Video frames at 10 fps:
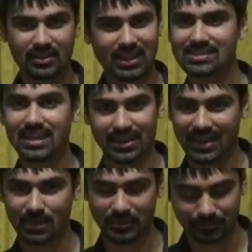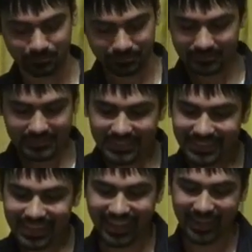That's not gonna happen.
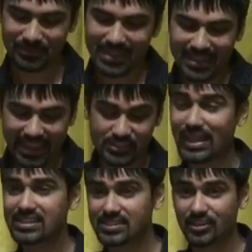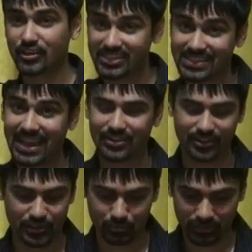Um, and so that's the current
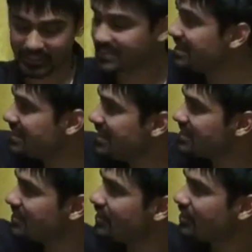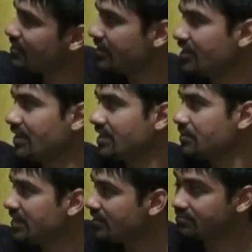standard. You put these C Ts in there, you know, that, I
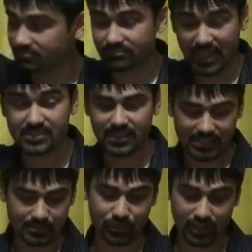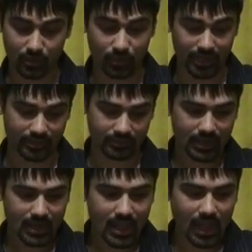mean, that's, that's a pretty hot wire.
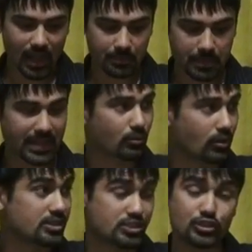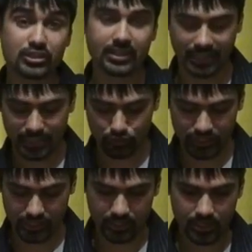Um, and it requires usually an
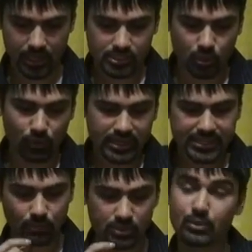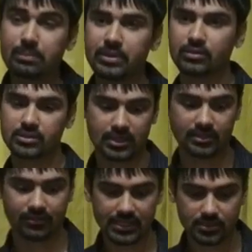electrician. So what we did was we built a
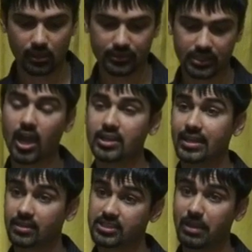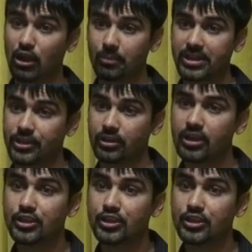device called the contactless power meter.